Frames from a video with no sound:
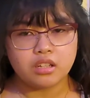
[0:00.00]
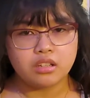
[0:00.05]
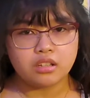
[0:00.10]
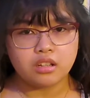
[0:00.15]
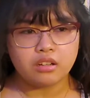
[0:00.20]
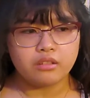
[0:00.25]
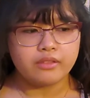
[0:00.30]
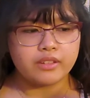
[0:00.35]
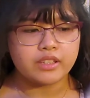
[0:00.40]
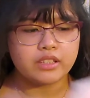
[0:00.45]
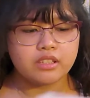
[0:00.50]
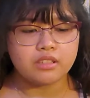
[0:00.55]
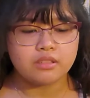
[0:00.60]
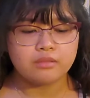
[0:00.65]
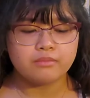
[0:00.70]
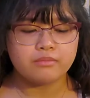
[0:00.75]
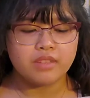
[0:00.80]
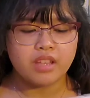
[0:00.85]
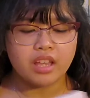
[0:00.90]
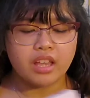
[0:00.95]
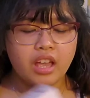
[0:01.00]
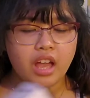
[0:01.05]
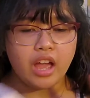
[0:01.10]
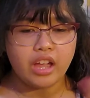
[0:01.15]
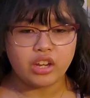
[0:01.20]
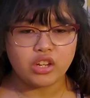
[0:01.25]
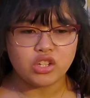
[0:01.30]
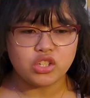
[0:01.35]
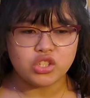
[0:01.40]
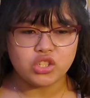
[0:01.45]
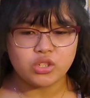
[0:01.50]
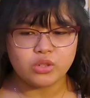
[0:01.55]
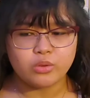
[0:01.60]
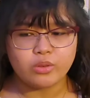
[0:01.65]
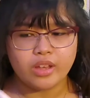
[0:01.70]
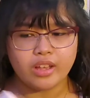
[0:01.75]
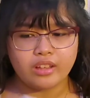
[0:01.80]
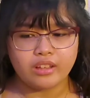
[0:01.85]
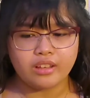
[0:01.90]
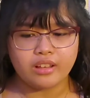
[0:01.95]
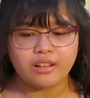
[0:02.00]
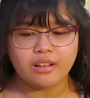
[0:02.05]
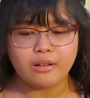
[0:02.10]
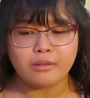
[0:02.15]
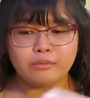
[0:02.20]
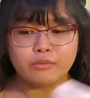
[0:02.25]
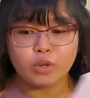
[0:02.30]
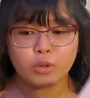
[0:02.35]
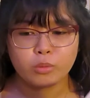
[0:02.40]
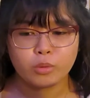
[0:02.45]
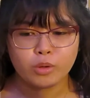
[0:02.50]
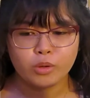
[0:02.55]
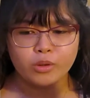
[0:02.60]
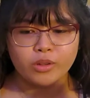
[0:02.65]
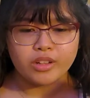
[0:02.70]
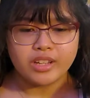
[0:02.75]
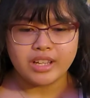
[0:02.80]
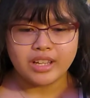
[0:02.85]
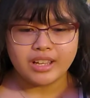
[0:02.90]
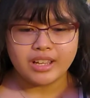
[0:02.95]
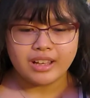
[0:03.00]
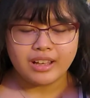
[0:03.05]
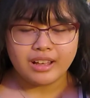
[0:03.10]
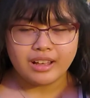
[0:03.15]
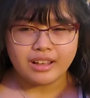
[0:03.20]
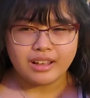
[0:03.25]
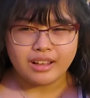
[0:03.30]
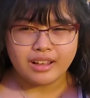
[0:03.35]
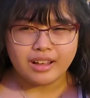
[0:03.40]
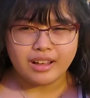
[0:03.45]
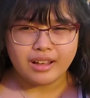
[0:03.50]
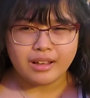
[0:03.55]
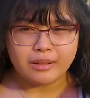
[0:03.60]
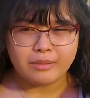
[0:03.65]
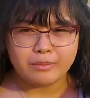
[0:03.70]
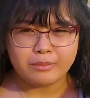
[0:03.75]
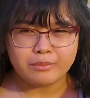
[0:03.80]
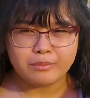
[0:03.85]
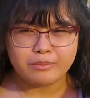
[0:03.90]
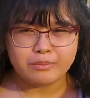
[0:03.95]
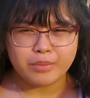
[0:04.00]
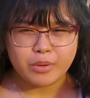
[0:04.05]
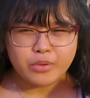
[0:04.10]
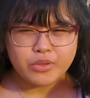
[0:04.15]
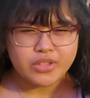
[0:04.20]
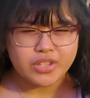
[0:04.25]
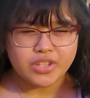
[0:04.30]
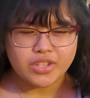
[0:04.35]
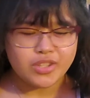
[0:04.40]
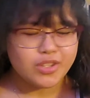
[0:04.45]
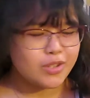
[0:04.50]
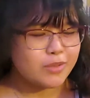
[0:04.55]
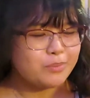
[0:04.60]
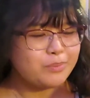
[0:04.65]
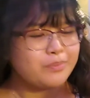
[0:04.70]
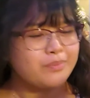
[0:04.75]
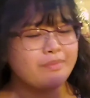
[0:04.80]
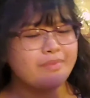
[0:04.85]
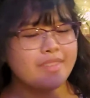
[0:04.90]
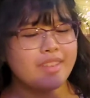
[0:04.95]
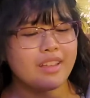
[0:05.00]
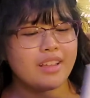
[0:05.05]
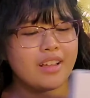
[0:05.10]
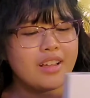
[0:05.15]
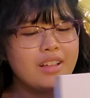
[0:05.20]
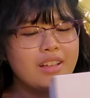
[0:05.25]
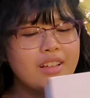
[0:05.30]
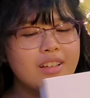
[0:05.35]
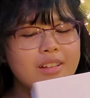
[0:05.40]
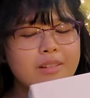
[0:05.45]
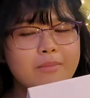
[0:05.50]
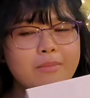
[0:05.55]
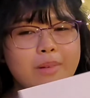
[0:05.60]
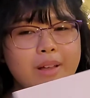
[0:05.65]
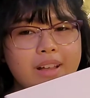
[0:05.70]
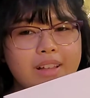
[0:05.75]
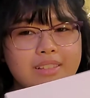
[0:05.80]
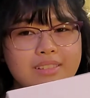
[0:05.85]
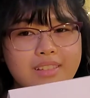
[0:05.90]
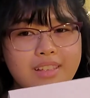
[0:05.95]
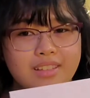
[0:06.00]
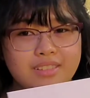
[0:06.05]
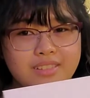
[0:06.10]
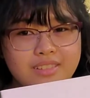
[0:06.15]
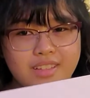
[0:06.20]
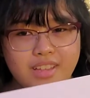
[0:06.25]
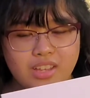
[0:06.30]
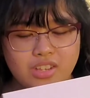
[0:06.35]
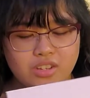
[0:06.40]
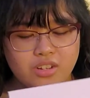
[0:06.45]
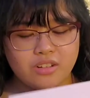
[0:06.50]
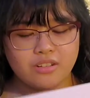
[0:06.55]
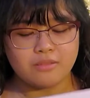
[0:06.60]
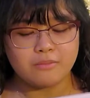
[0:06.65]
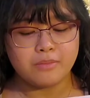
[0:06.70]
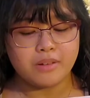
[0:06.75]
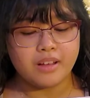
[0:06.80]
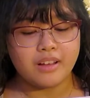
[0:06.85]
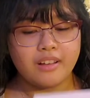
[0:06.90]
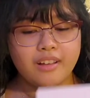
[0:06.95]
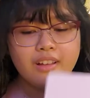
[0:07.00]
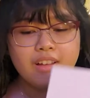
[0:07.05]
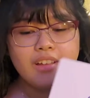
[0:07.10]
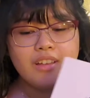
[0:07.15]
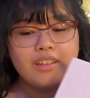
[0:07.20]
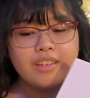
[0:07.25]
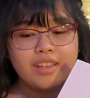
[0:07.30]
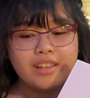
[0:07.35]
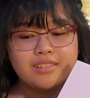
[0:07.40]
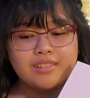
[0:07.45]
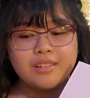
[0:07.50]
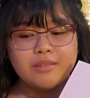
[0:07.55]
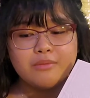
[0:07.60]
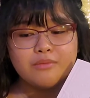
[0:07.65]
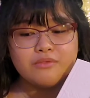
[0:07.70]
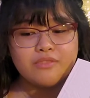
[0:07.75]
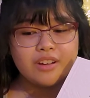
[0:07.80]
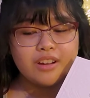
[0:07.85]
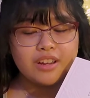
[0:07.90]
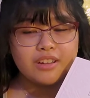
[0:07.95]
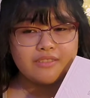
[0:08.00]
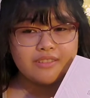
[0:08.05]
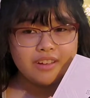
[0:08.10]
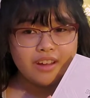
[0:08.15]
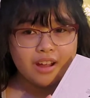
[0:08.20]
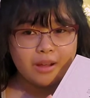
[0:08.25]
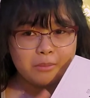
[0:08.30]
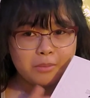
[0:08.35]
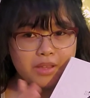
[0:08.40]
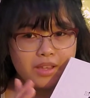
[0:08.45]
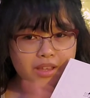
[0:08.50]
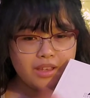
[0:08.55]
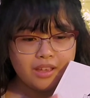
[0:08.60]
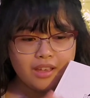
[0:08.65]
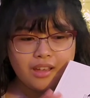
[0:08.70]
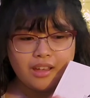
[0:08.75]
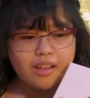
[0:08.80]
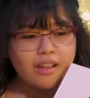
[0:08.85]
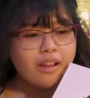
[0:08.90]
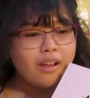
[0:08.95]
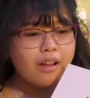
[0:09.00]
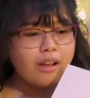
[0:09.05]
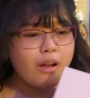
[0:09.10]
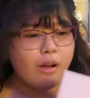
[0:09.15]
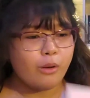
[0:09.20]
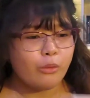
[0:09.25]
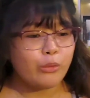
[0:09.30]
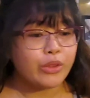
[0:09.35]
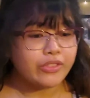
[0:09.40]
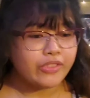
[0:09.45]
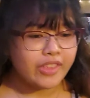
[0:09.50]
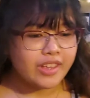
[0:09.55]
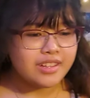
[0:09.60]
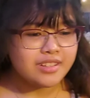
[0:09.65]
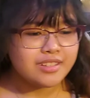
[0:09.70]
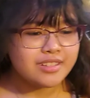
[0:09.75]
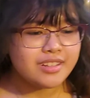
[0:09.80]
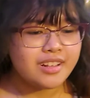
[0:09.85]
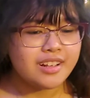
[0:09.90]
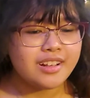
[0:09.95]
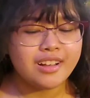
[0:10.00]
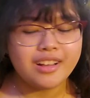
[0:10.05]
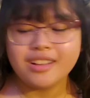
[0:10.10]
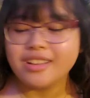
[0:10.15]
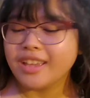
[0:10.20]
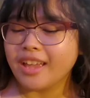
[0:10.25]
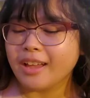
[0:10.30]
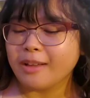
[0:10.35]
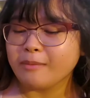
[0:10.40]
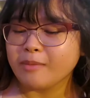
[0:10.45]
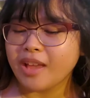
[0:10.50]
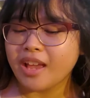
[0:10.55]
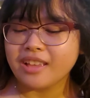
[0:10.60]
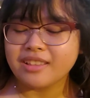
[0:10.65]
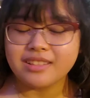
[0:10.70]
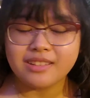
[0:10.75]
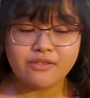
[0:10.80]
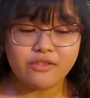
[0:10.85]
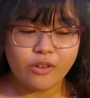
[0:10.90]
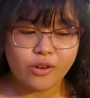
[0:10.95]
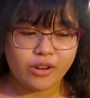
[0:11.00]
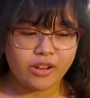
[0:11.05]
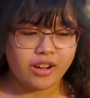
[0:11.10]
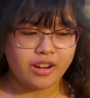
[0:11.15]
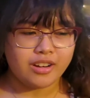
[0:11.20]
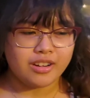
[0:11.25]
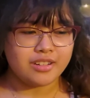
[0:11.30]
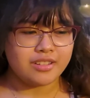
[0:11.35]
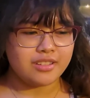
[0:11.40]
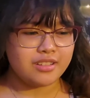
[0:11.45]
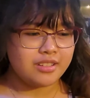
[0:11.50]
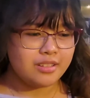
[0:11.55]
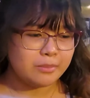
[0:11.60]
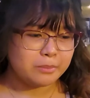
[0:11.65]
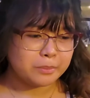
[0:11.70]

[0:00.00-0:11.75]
COVID. I couldn't do like normal postage, but it's DHL. But yes, I'm very happy with this. Oh yeah, and the photo cards.